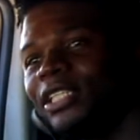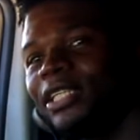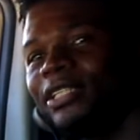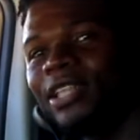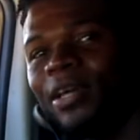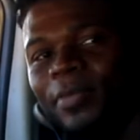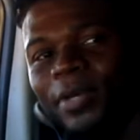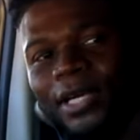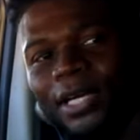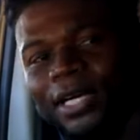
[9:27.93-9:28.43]
a
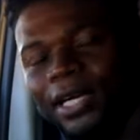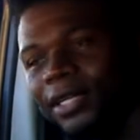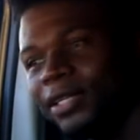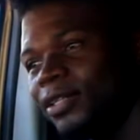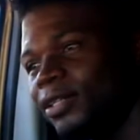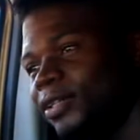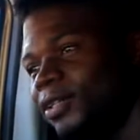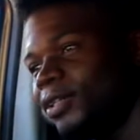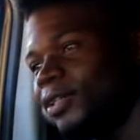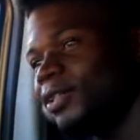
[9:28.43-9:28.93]
Jamaican, you
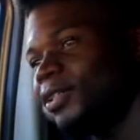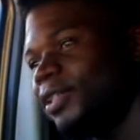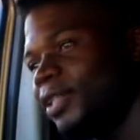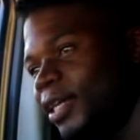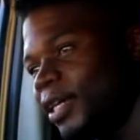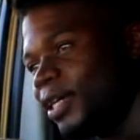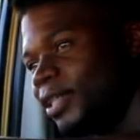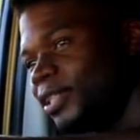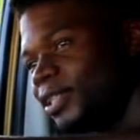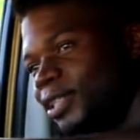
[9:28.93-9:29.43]
know.
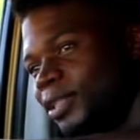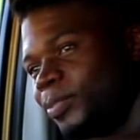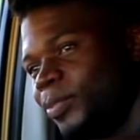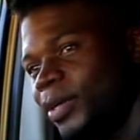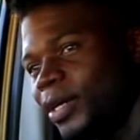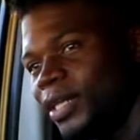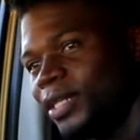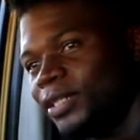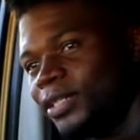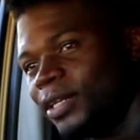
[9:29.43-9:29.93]
Yeah, she's
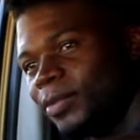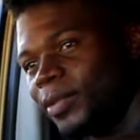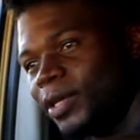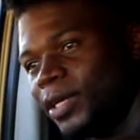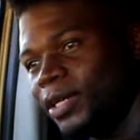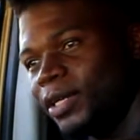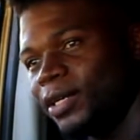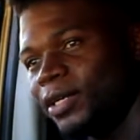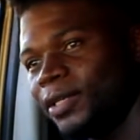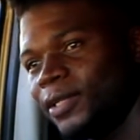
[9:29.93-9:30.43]
partly
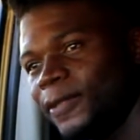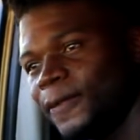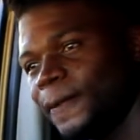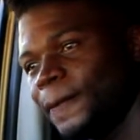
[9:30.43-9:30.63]
Jamaican.